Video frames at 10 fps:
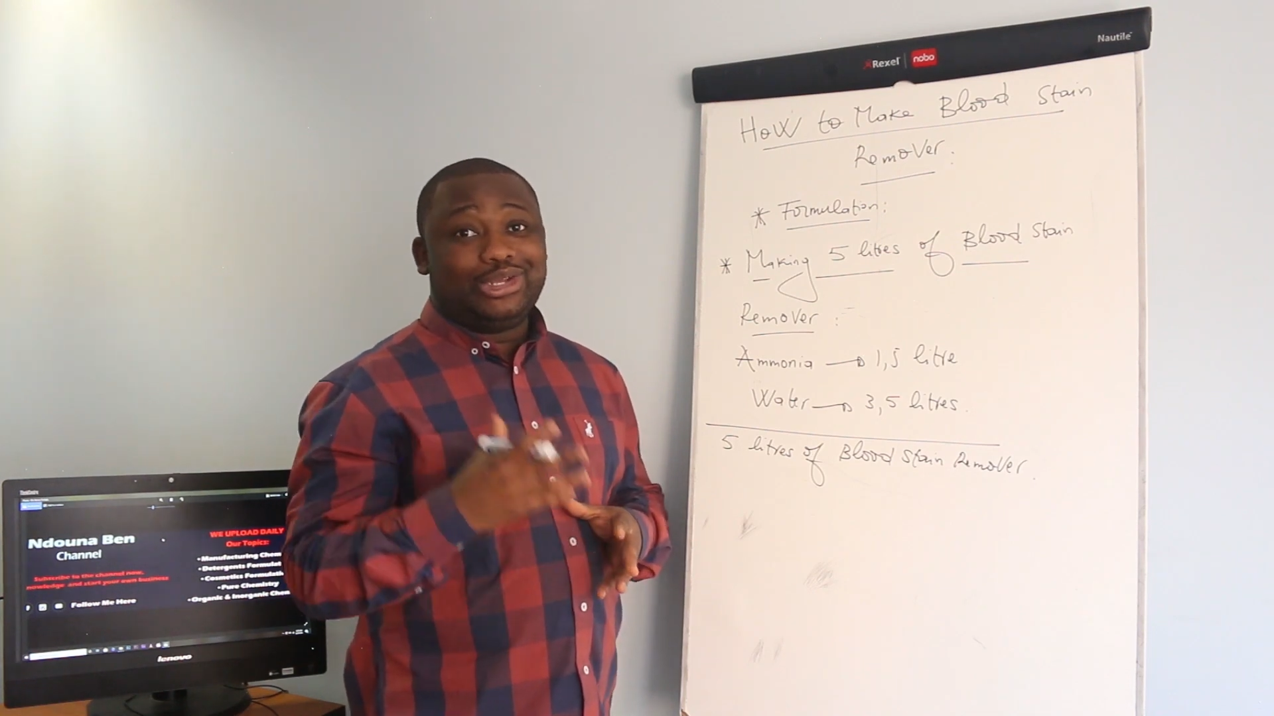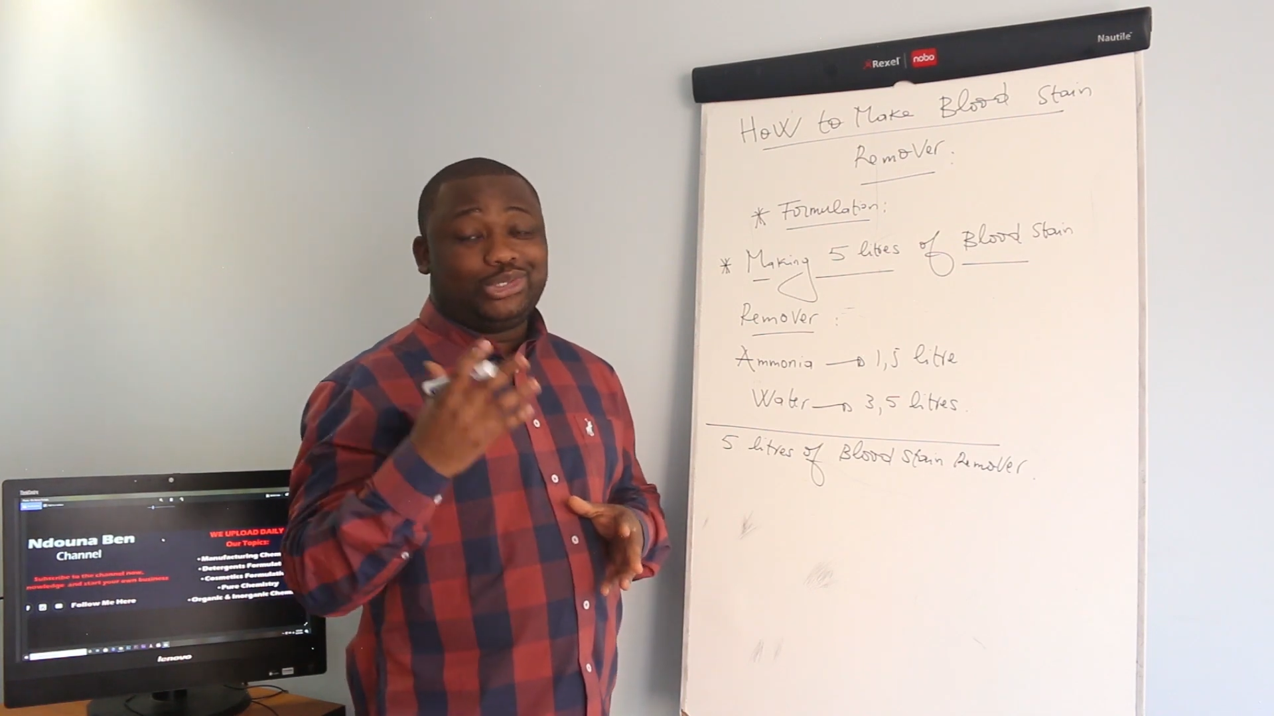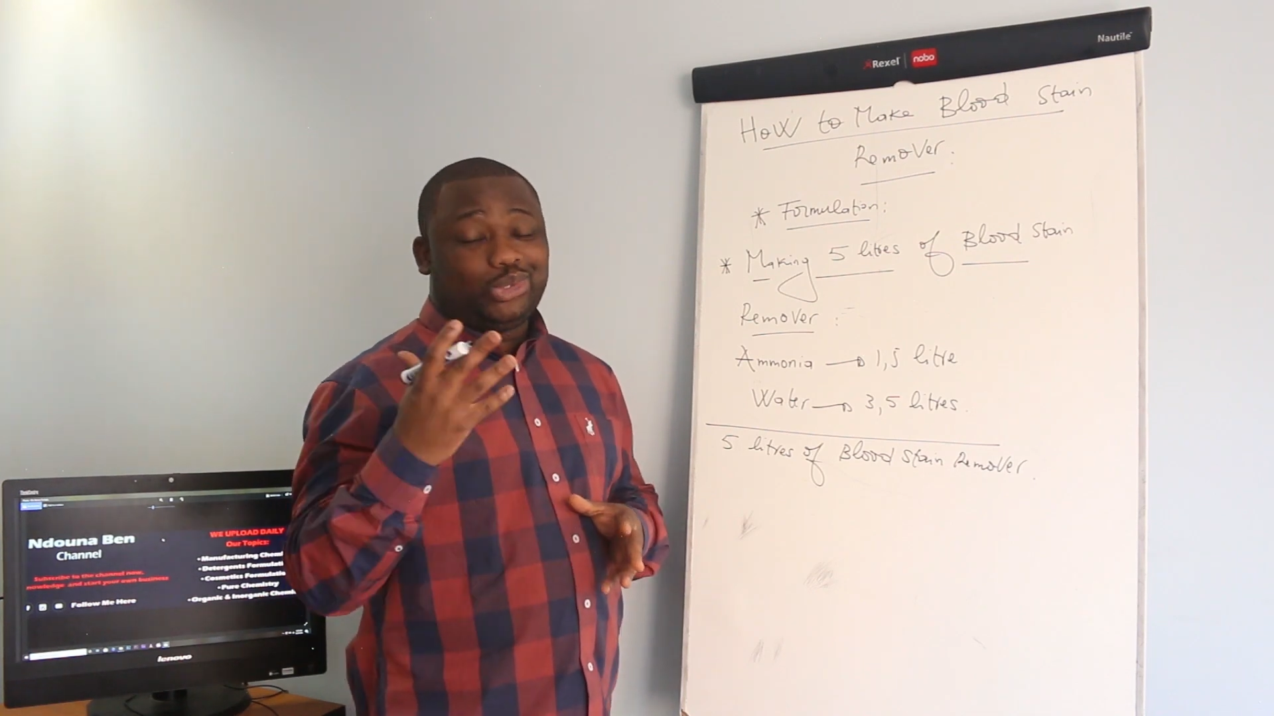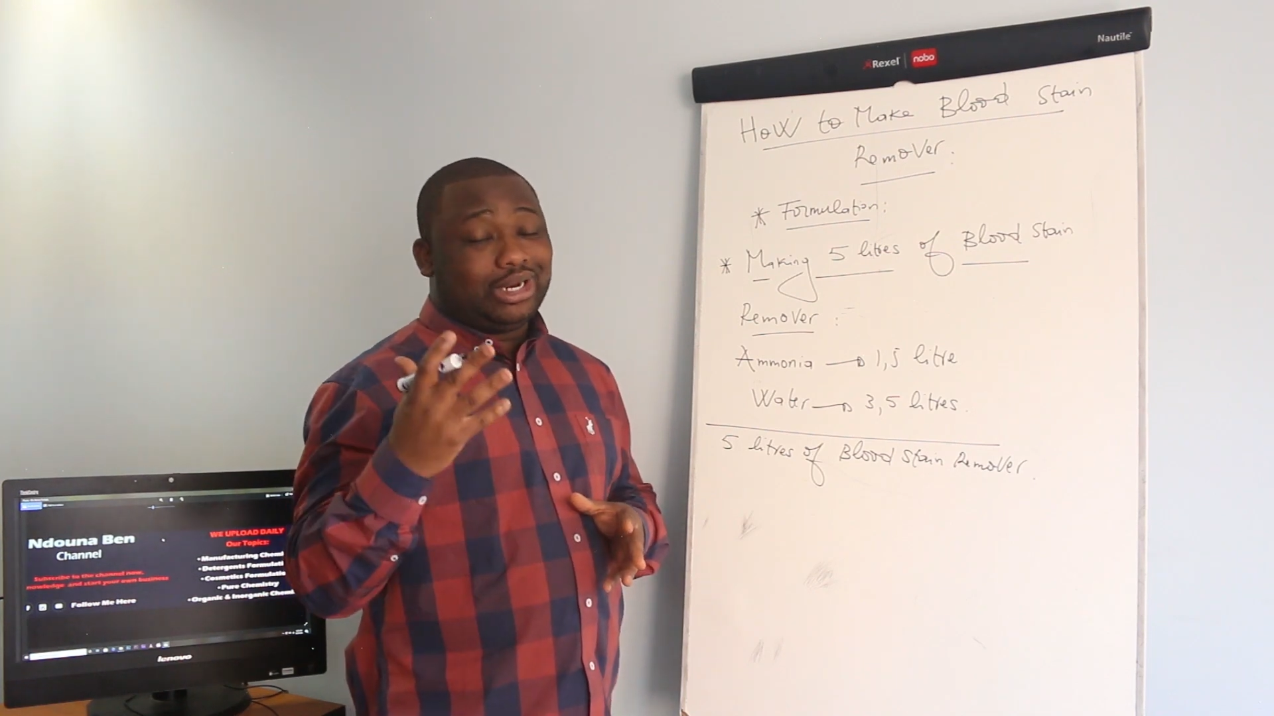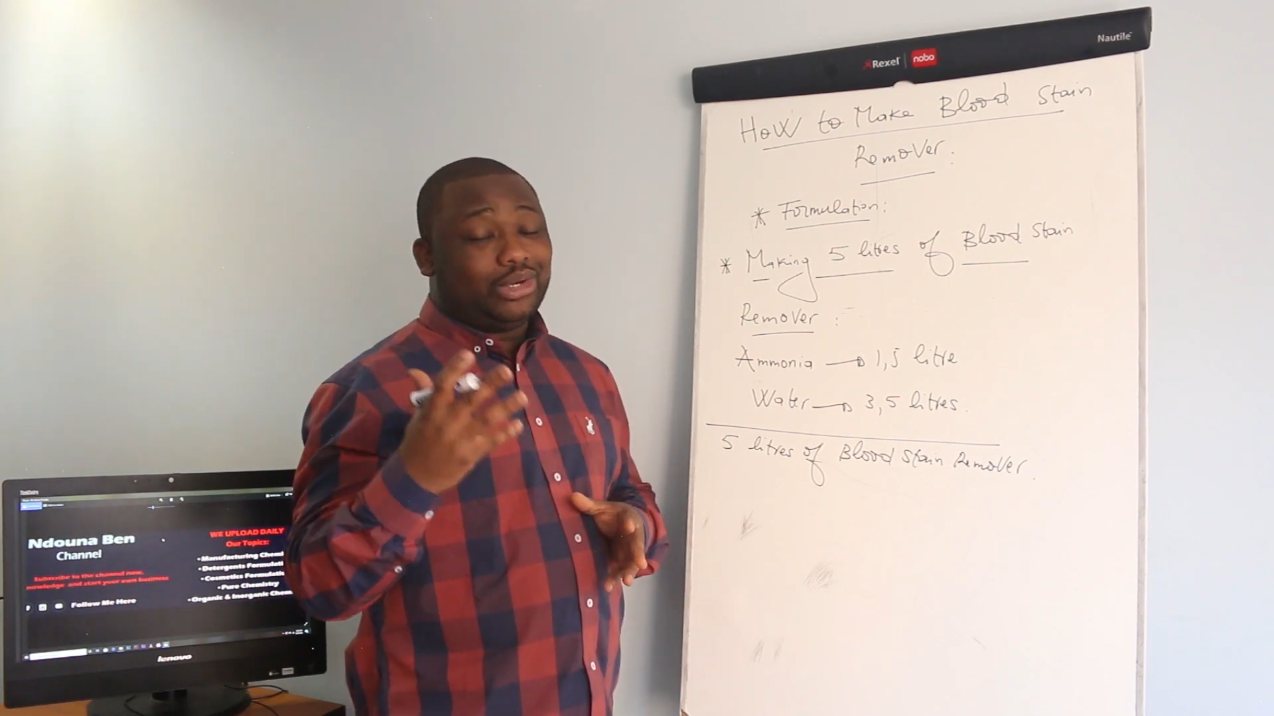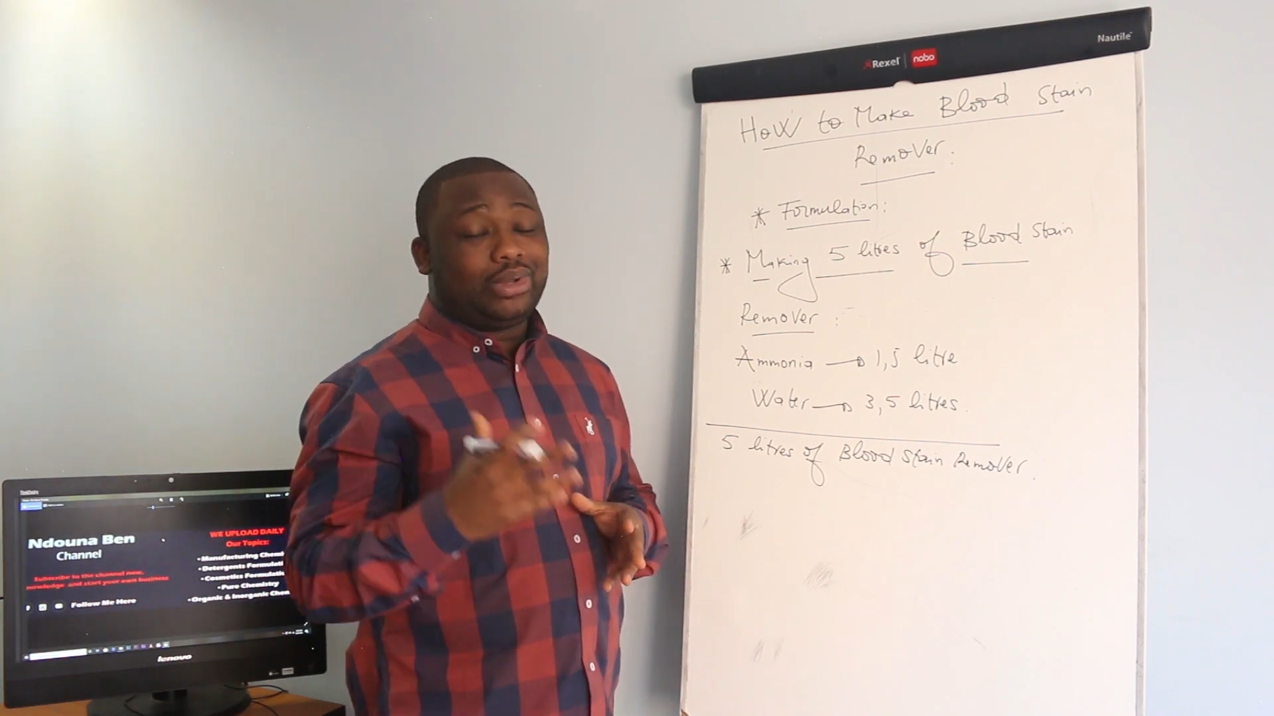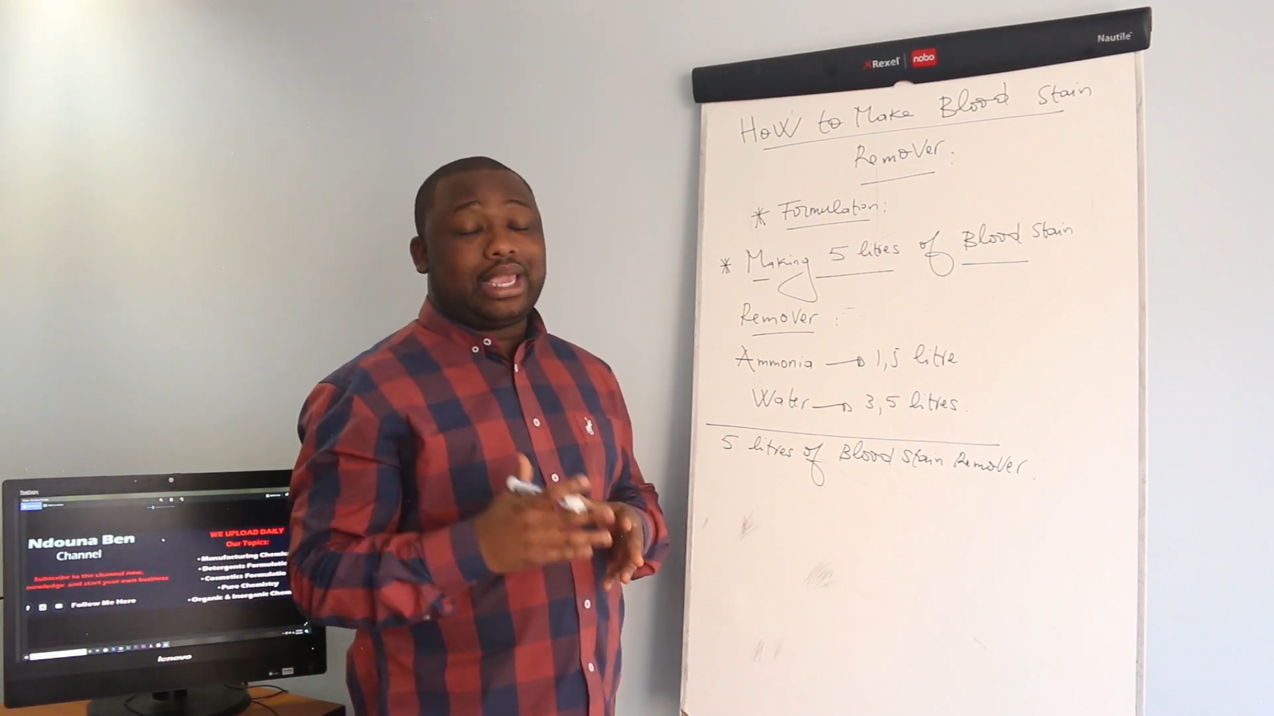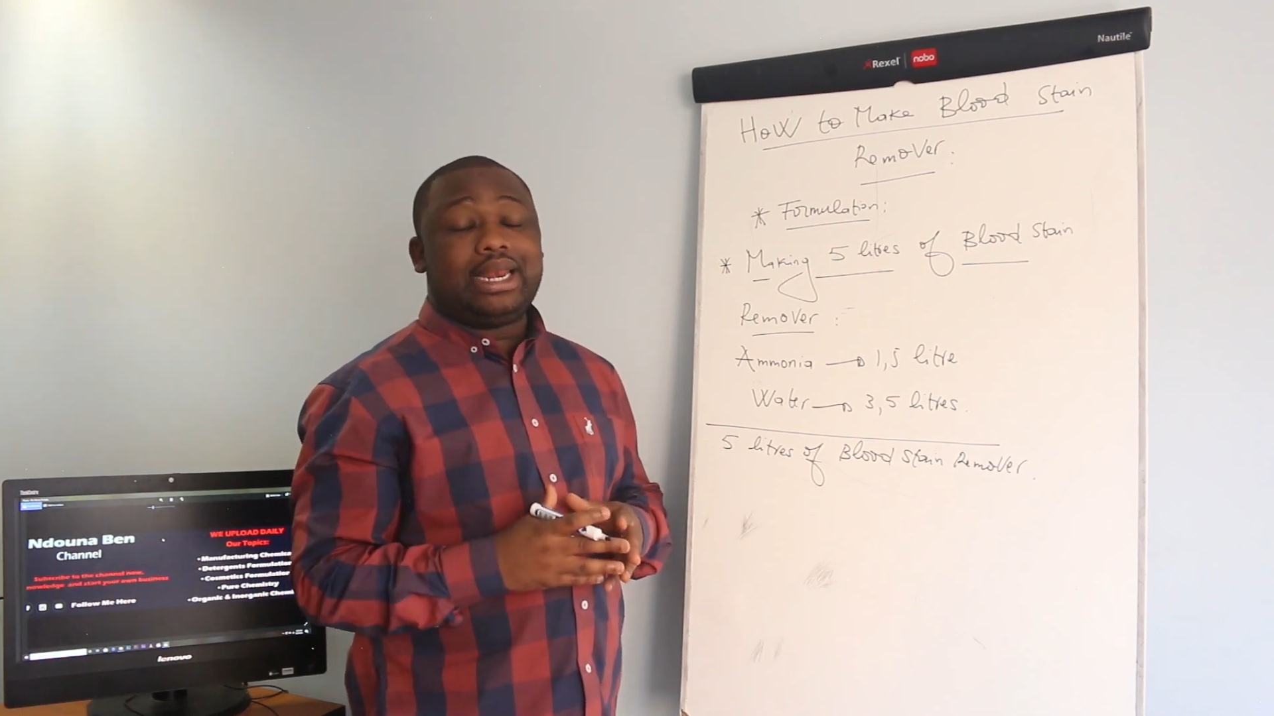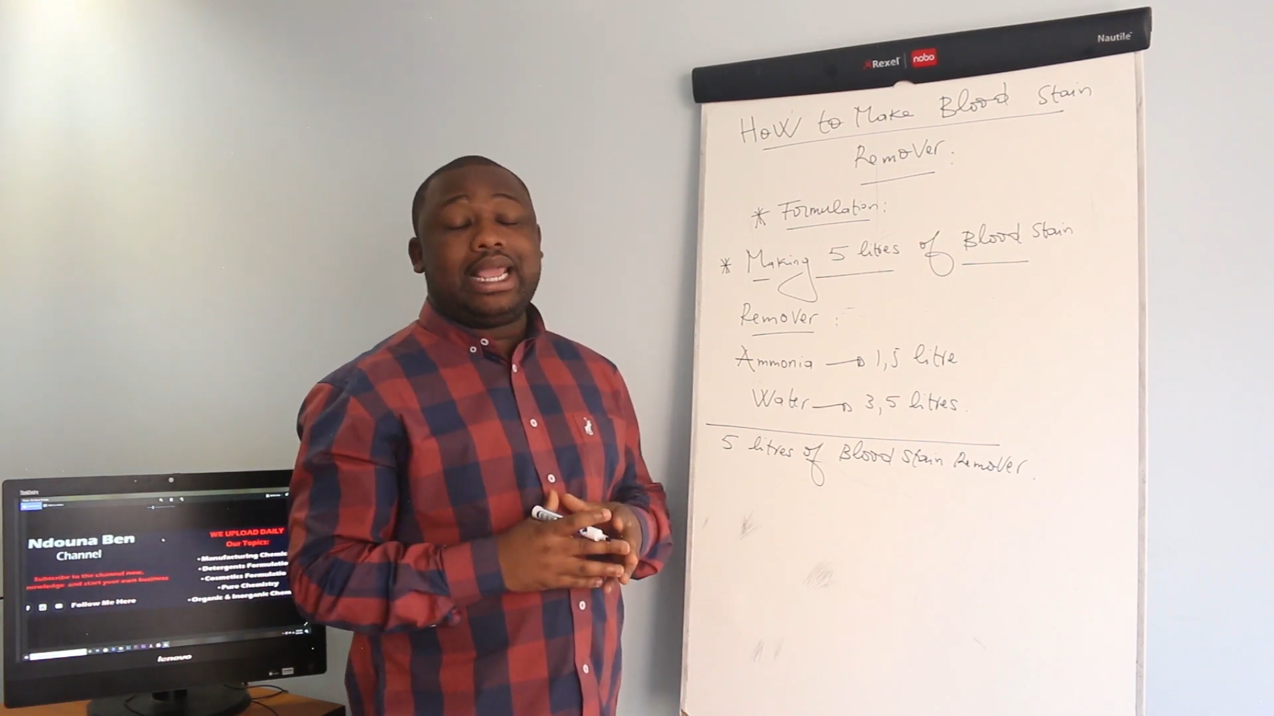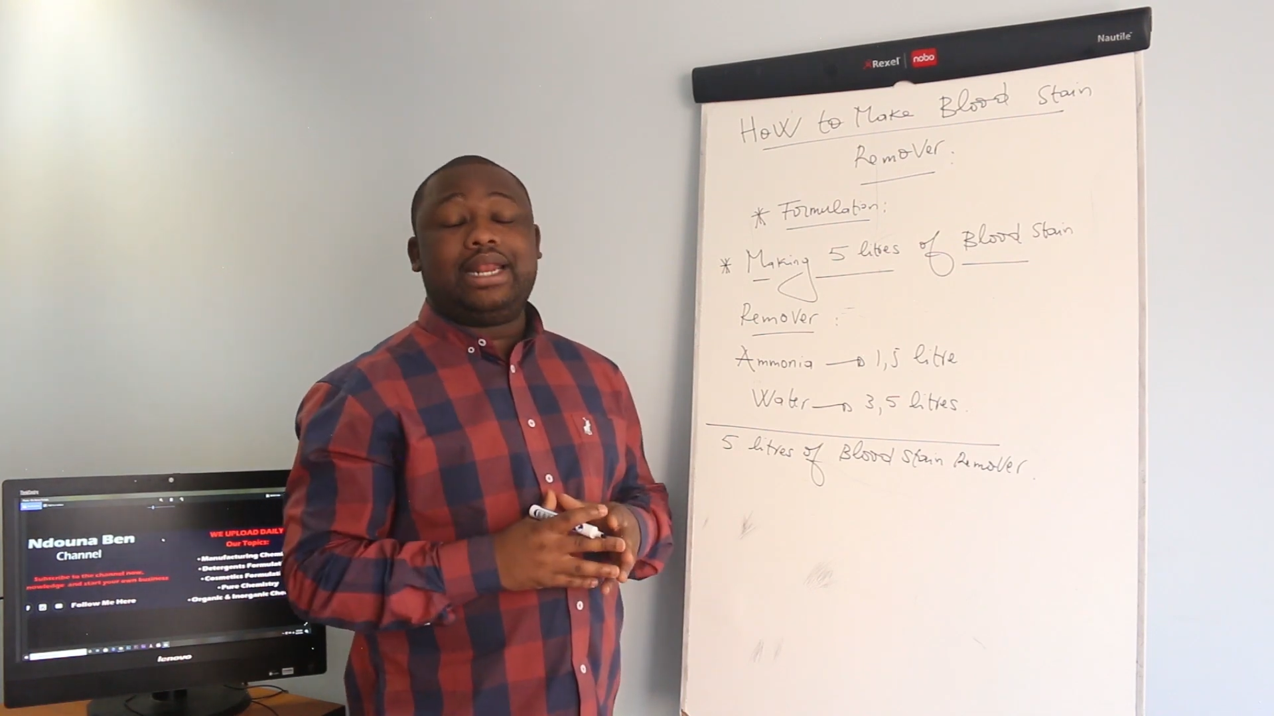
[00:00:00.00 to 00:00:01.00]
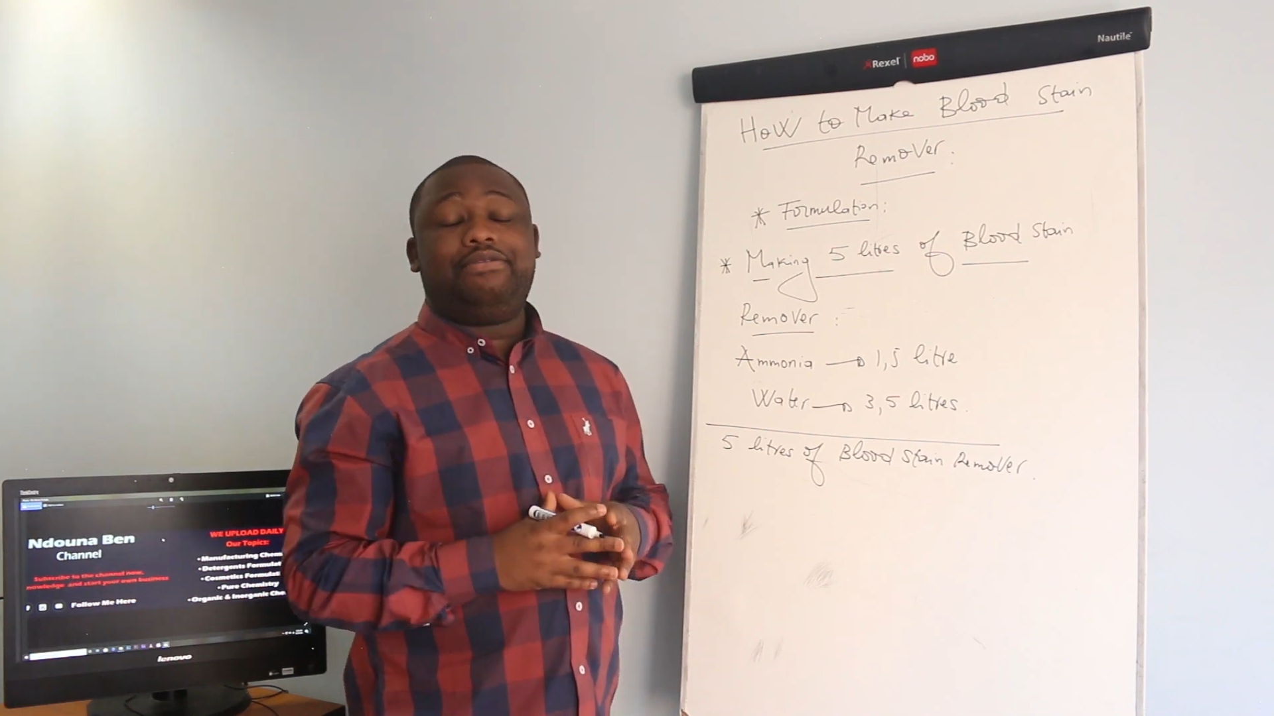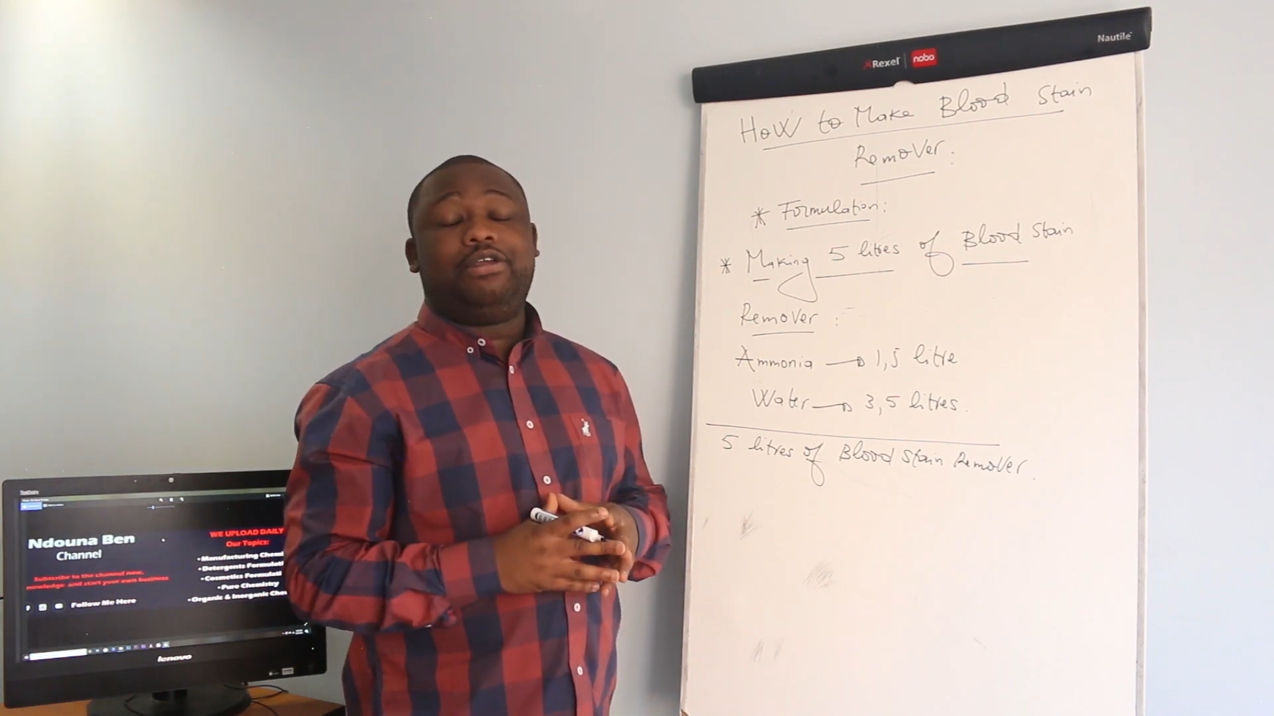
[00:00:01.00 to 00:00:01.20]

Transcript: So that you can add